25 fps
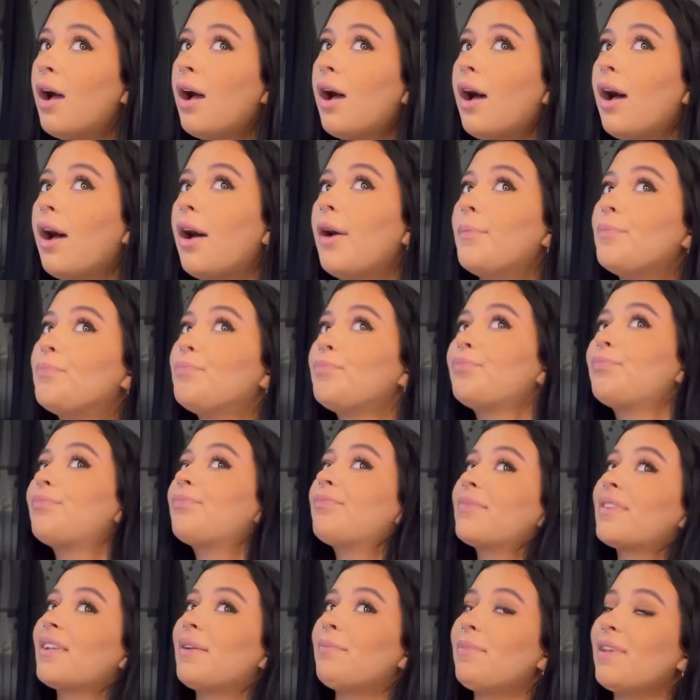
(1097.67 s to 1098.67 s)

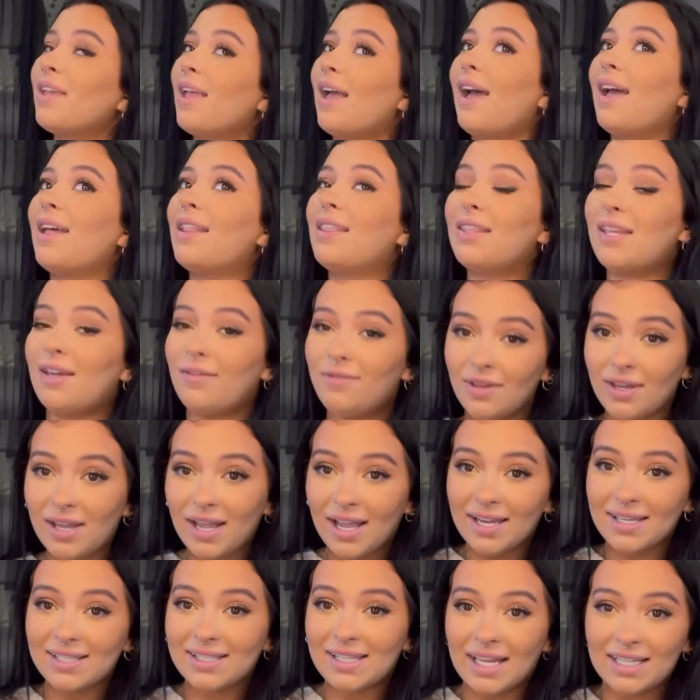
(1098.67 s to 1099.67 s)
But yeah, I love you
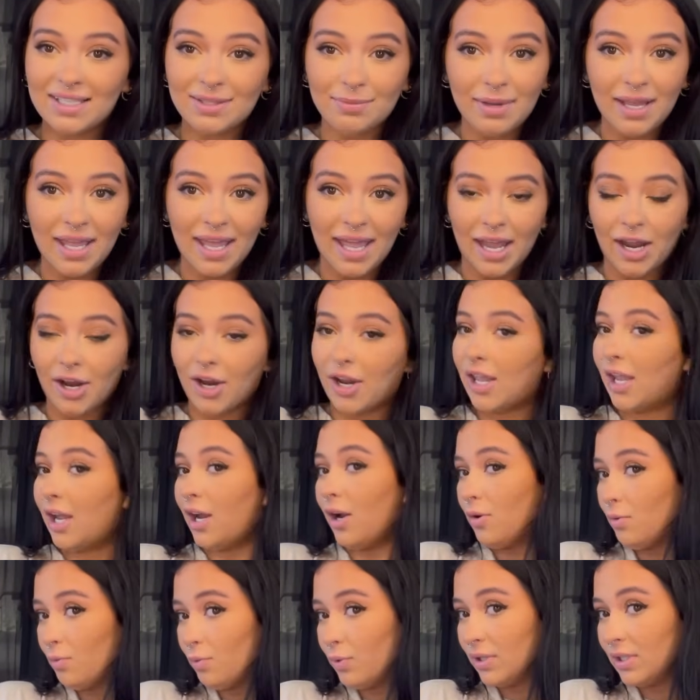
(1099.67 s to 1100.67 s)
guys. That's my hair care
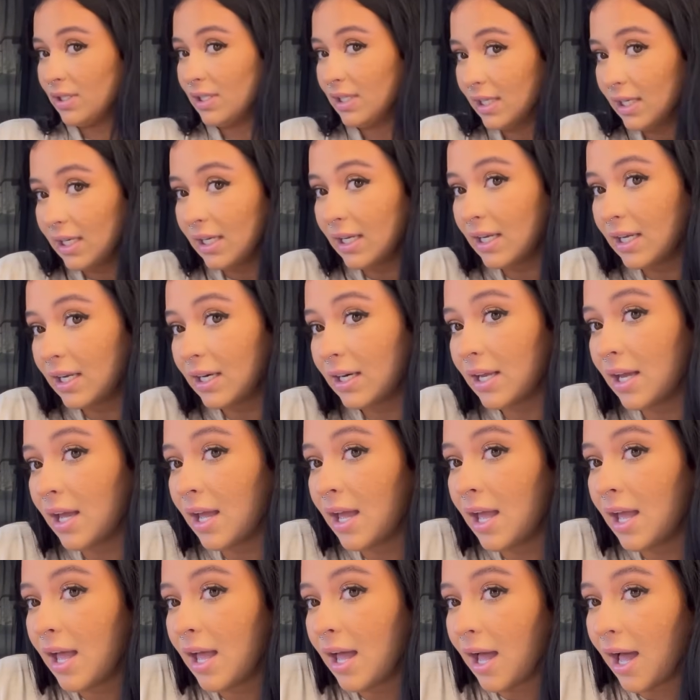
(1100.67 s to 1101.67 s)
routine.
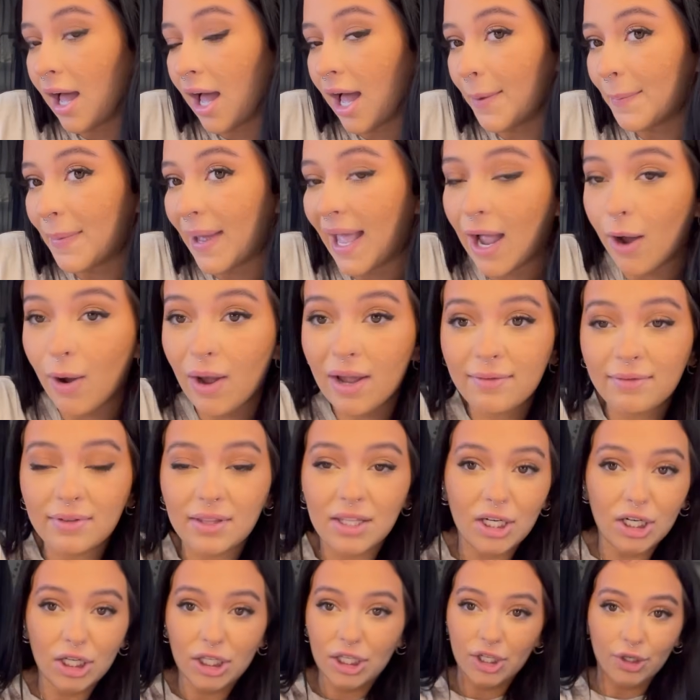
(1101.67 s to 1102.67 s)
How I've
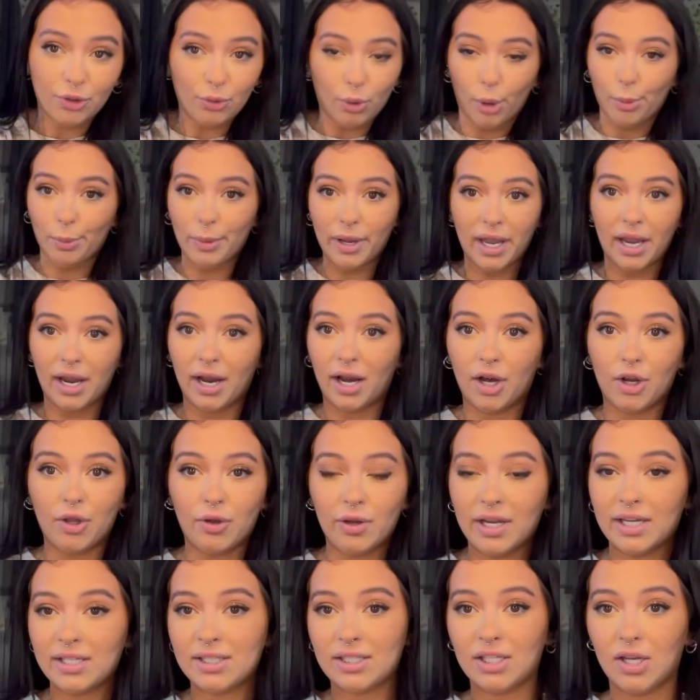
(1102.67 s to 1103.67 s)
literally grown my hair. You
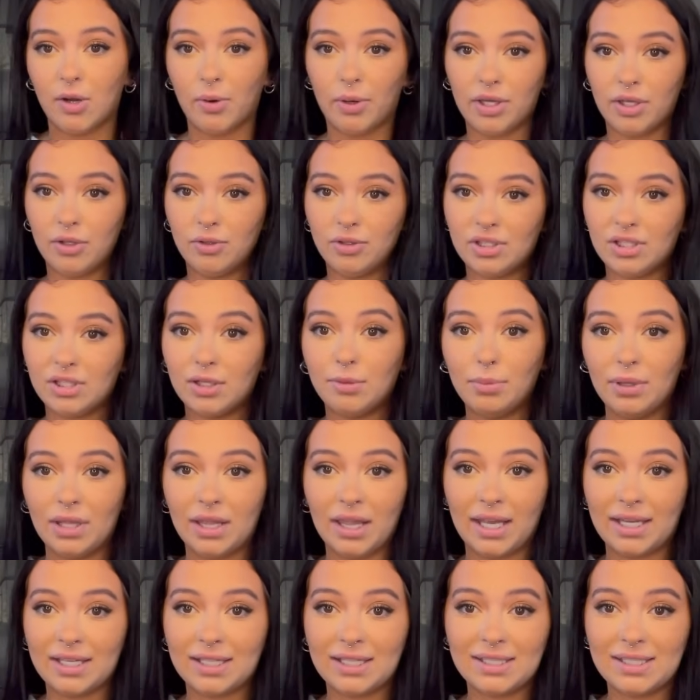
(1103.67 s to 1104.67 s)
guys know it used to be
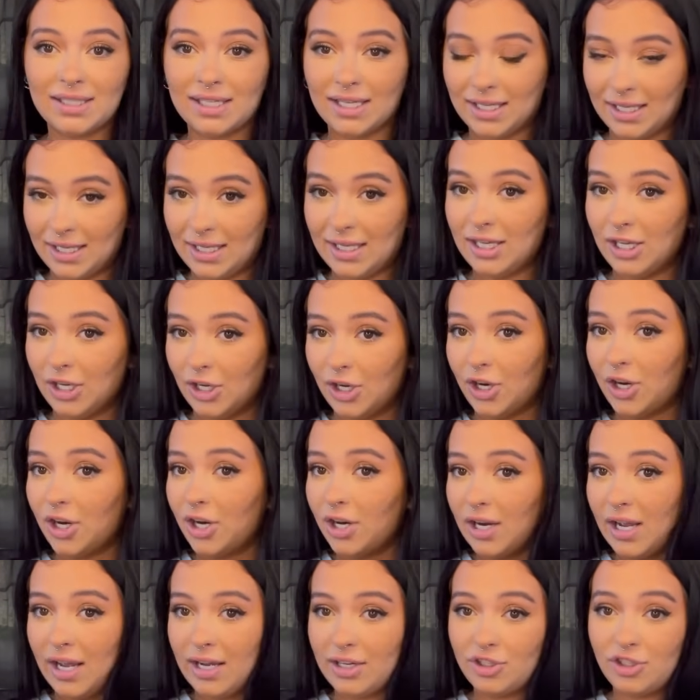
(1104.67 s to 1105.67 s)
like to
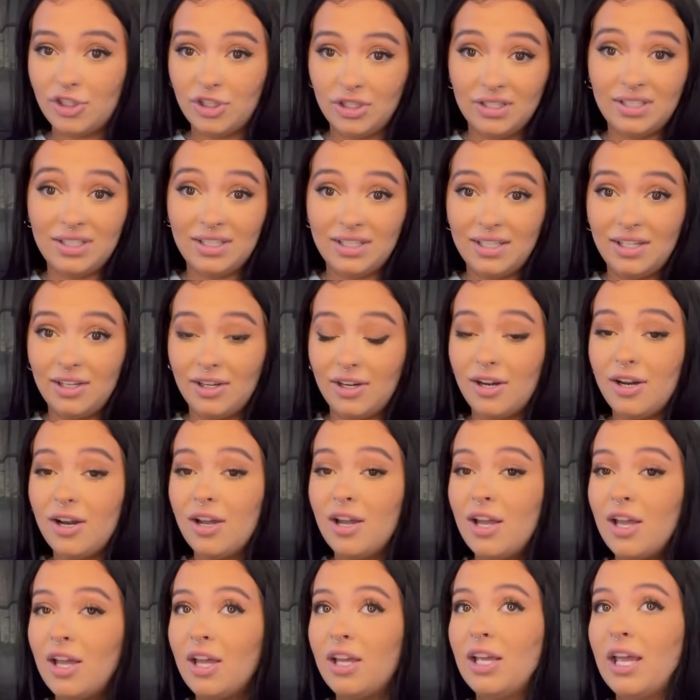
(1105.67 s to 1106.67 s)
here, actually to here.
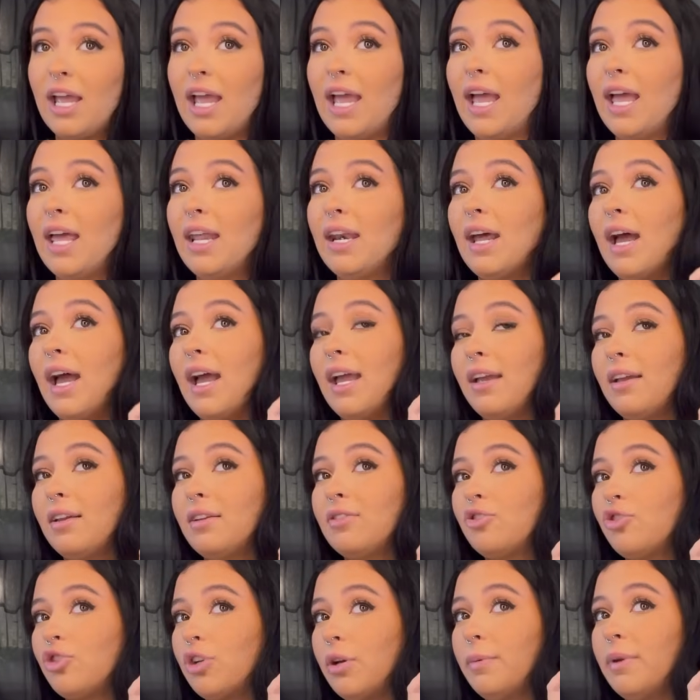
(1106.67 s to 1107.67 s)
And I
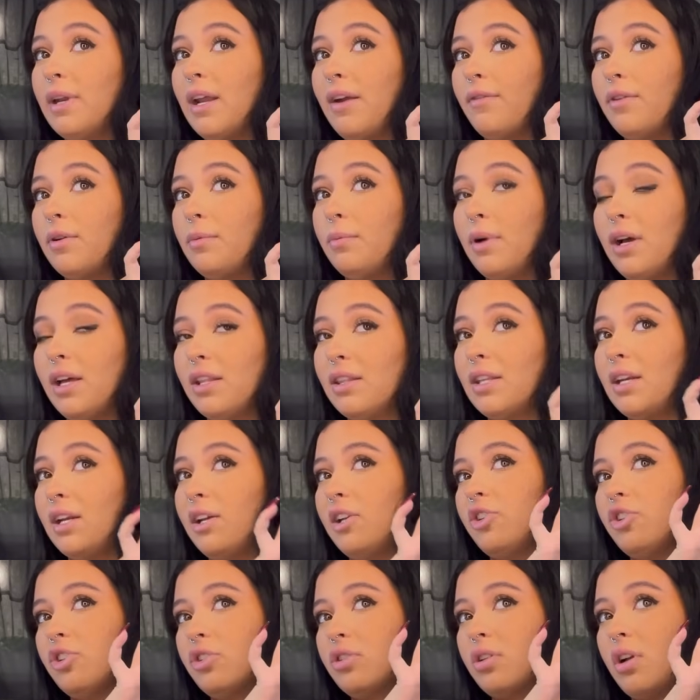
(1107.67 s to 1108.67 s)
trim it every month, and
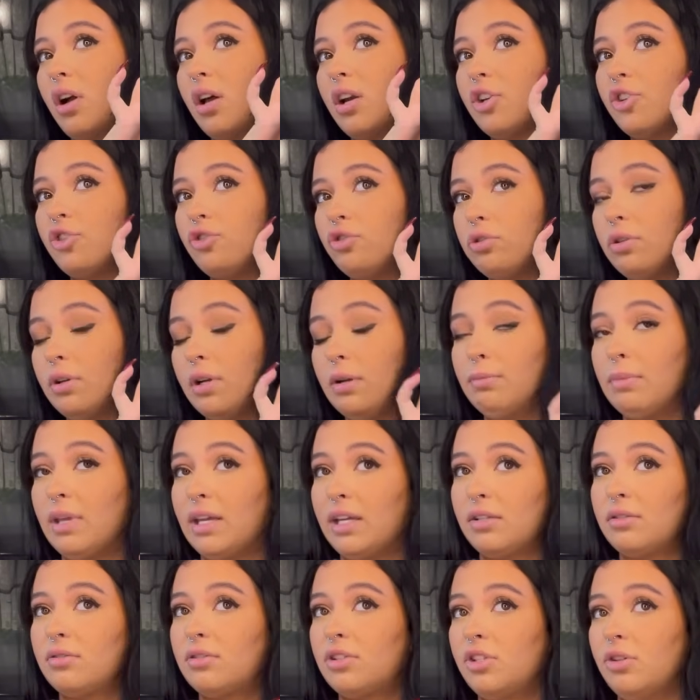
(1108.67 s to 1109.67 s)
I just got a trim
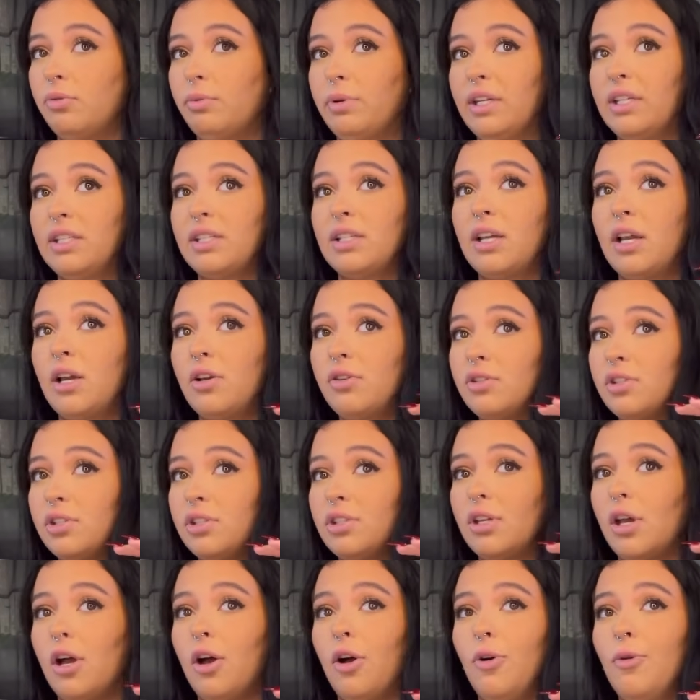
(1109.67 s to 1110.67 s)
like 2 weeks ago.
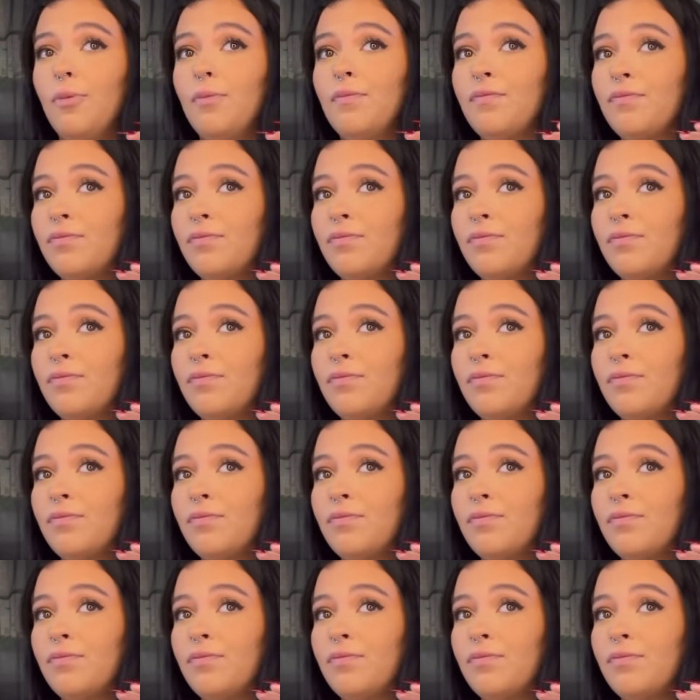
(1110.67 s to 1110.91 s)
So